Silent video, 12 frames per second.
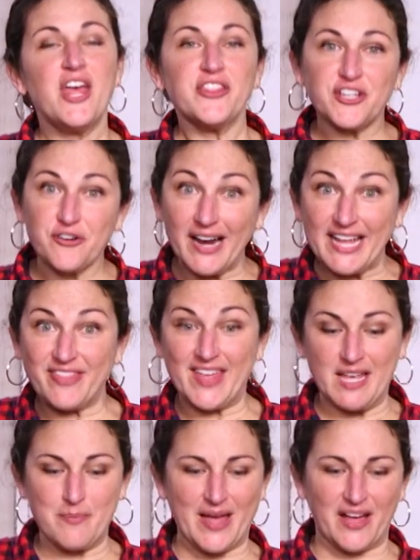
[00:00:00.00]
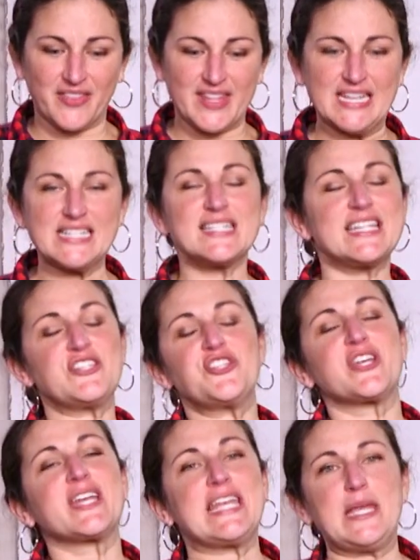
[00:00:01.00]
The great thing about this is
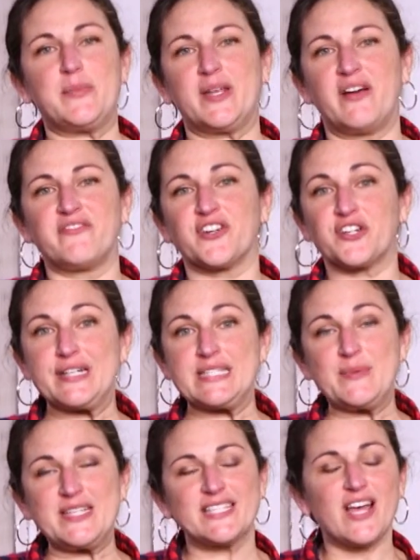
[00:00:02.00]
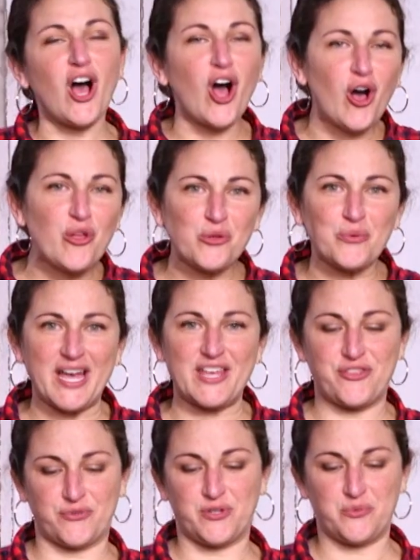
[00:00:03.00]
you can keep it up for Christmas all the way
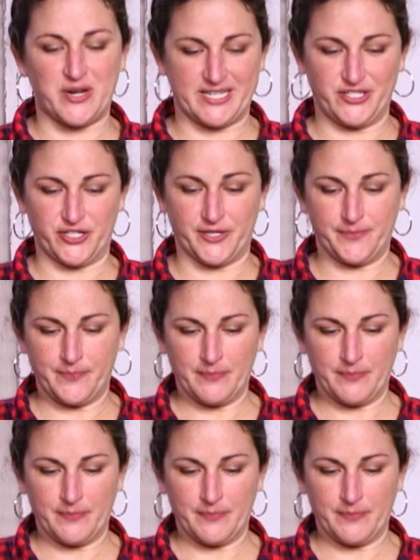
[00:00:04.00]
through winter.